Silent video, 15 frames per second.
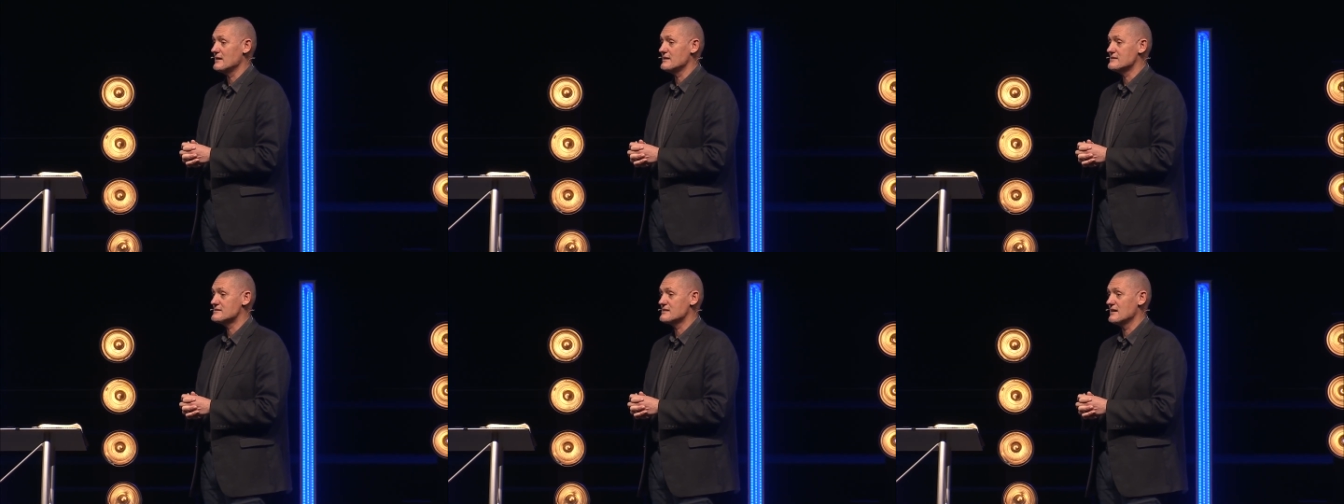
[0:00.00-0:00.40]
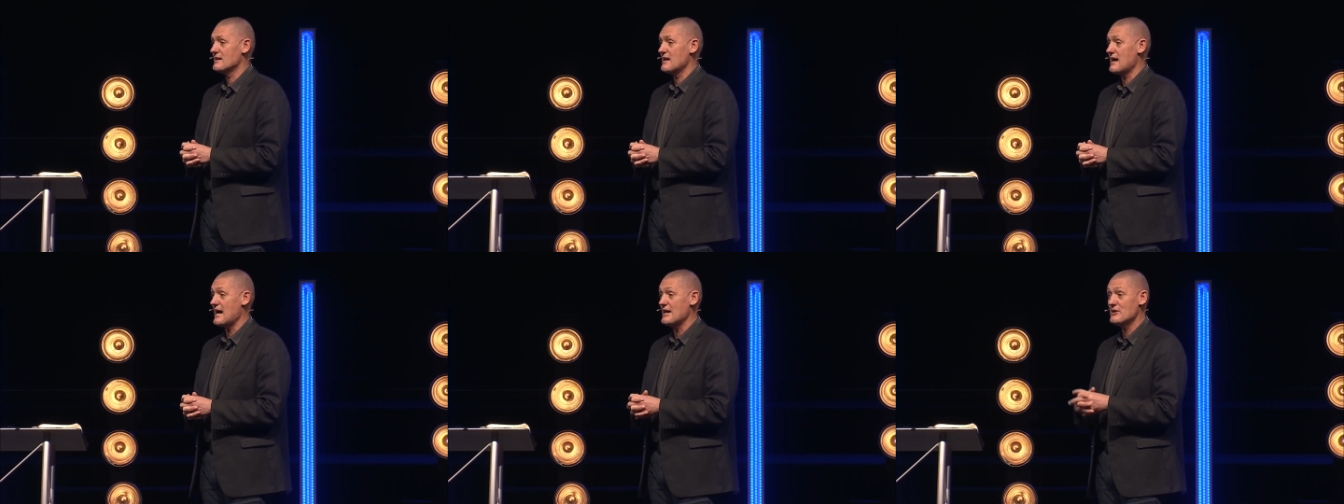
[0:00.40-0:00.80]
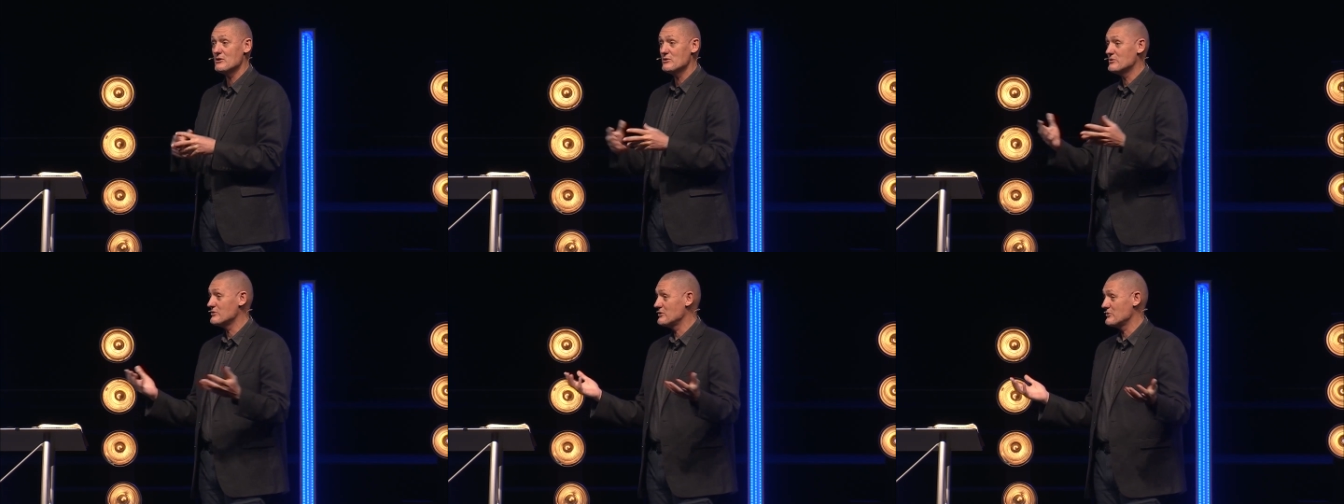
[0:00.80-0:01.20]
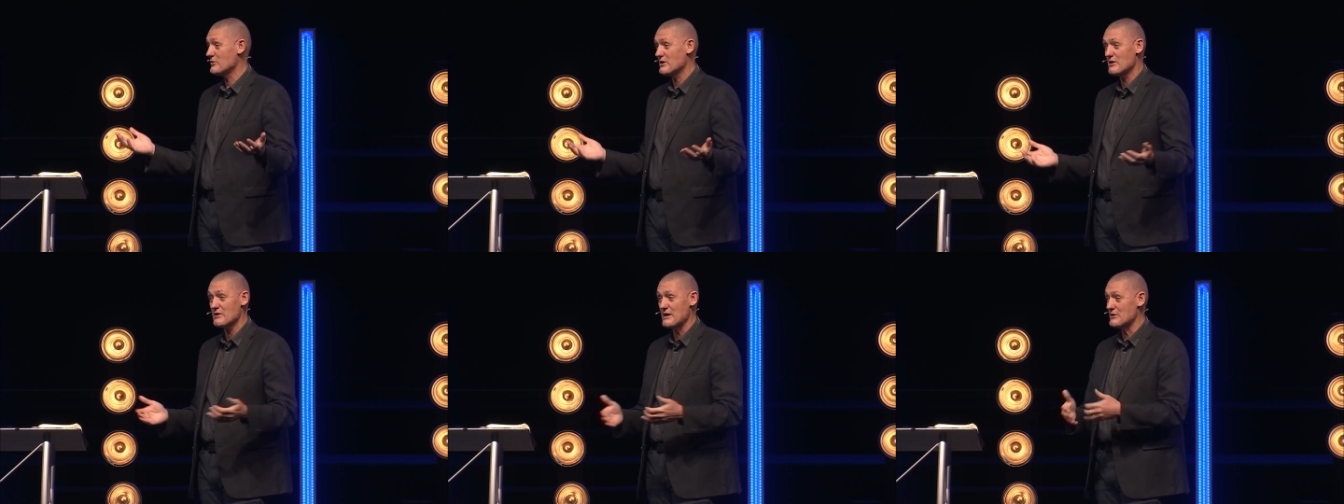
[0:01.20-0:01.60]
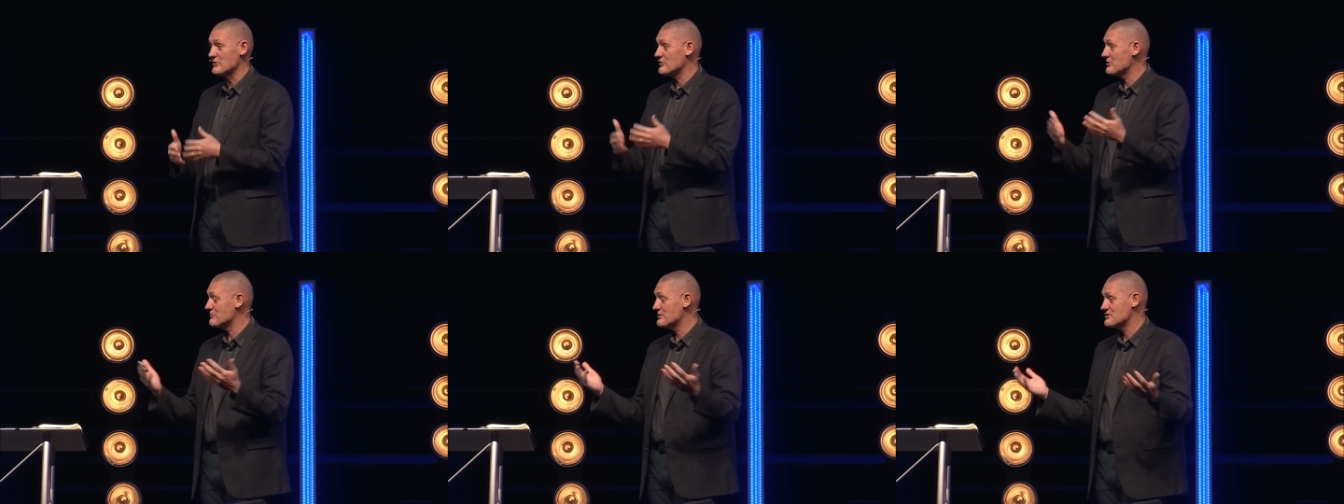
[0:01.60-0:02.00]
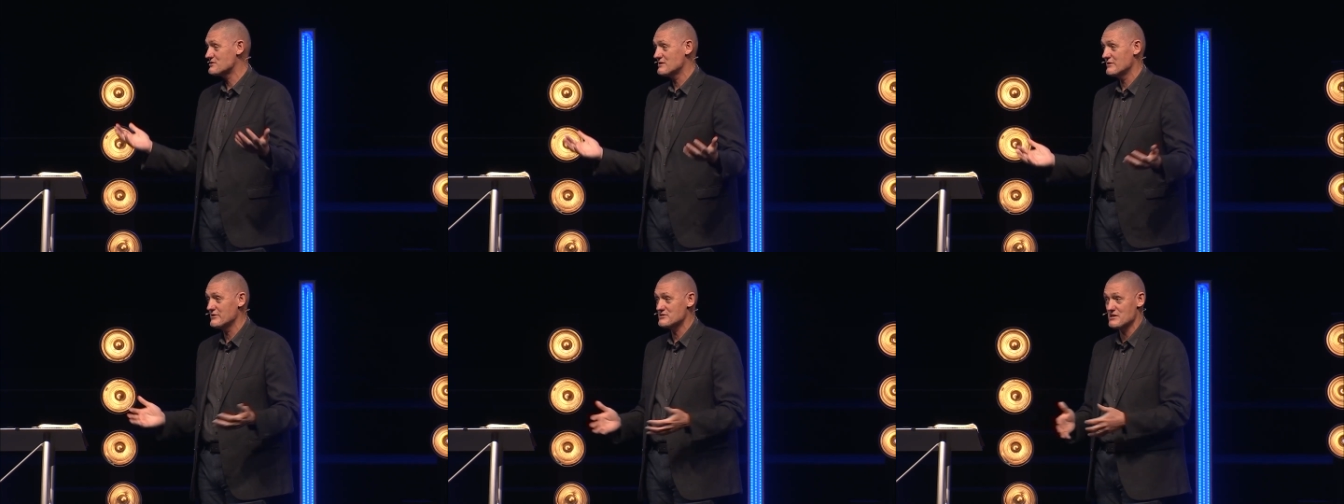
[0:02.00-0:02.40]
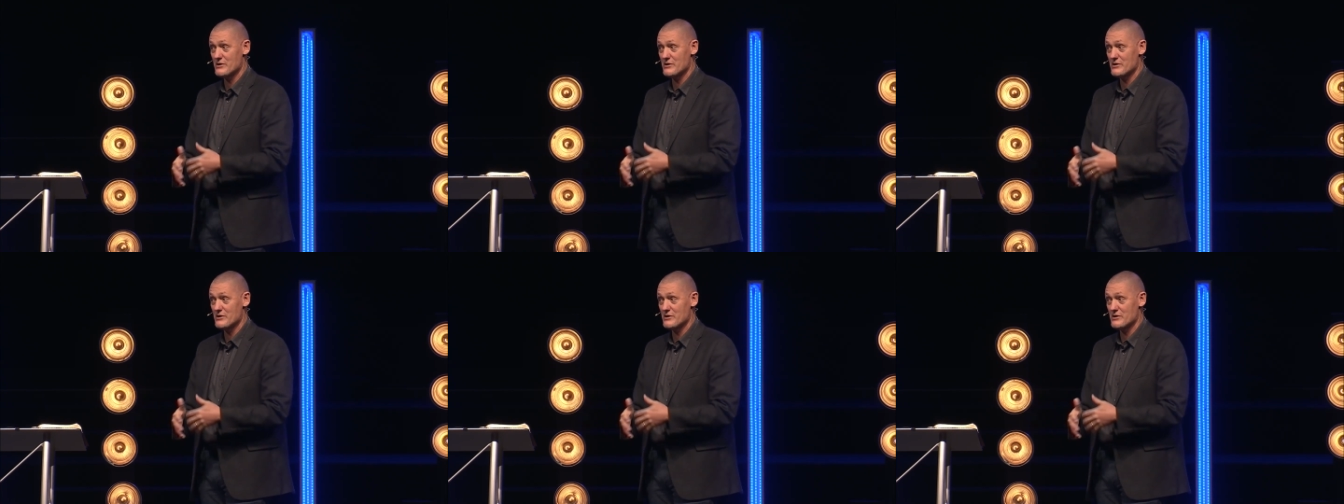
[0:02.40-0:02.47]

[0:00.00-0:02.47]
He said, I know who you are. I know you're missionaries.